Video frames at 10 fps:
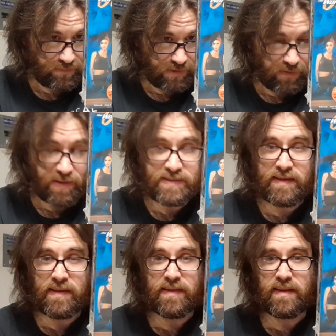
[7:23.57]

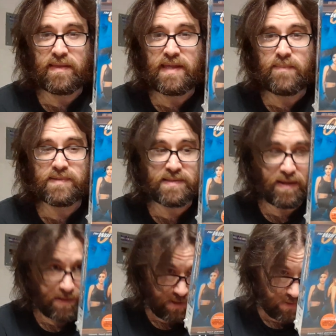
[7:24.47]
The theme
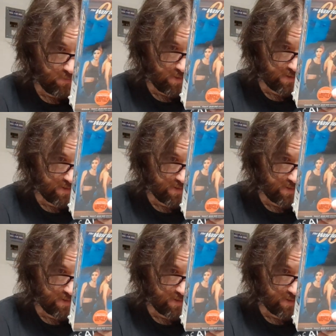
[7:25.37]
song, what is